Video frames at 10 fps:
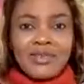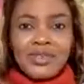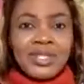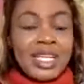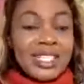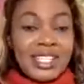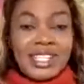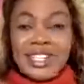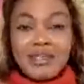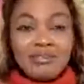they feel that
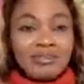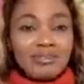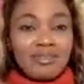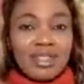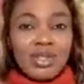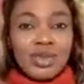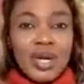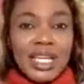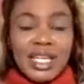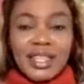they can
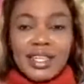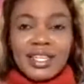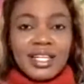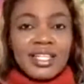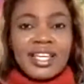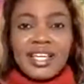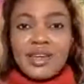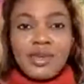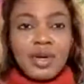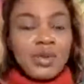do anything and
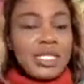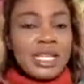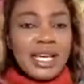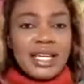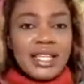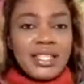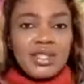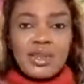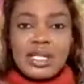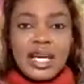get away with
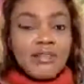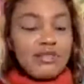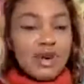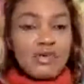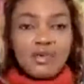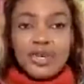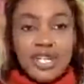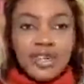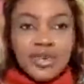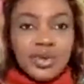anything online, from
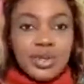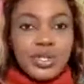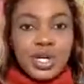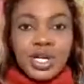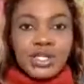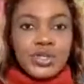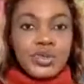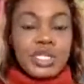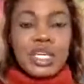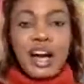being rude
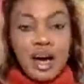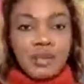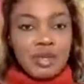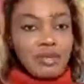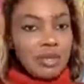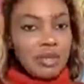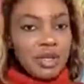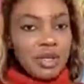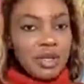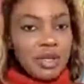to
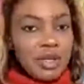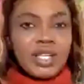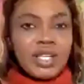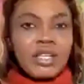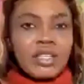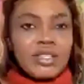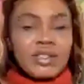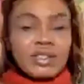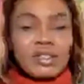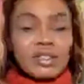scamming people.
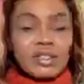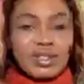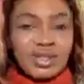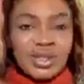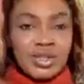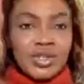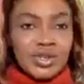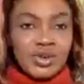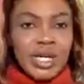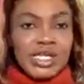You
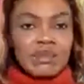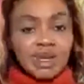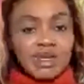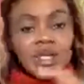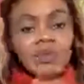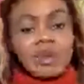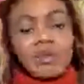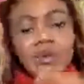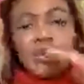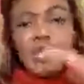don't do that, because the
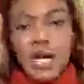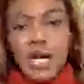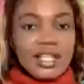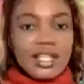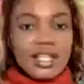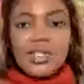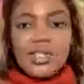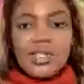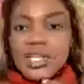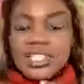people, though are
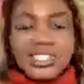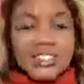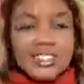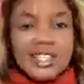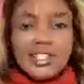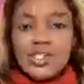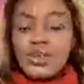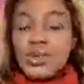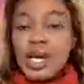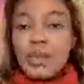selling online,
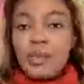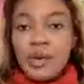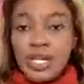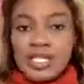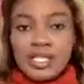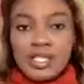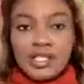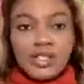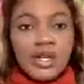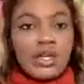you are still selling
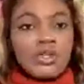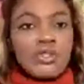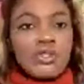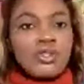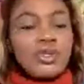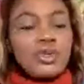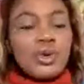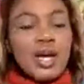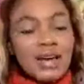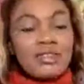to a person.
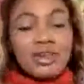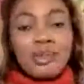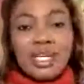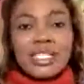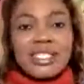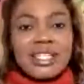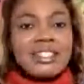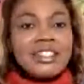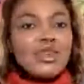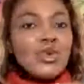So you have to
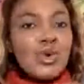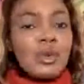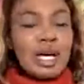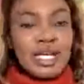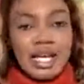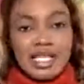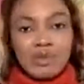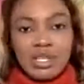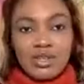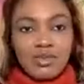maintain the
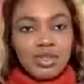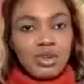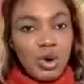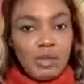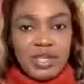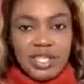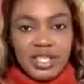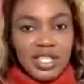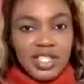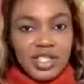human aspect of your
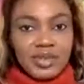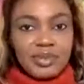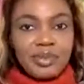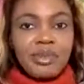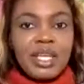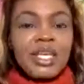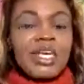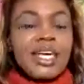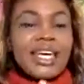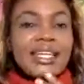communication.
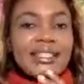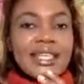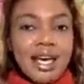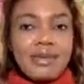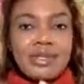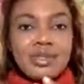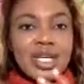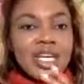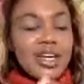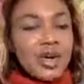It
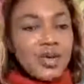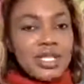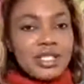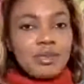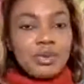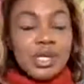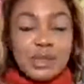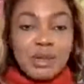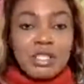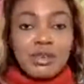helps to increase the
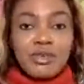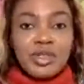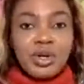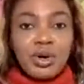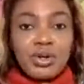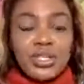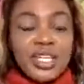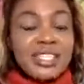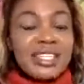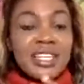prospect of
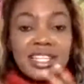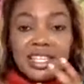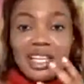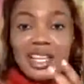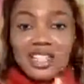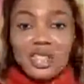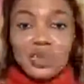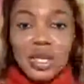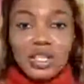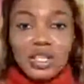your audience in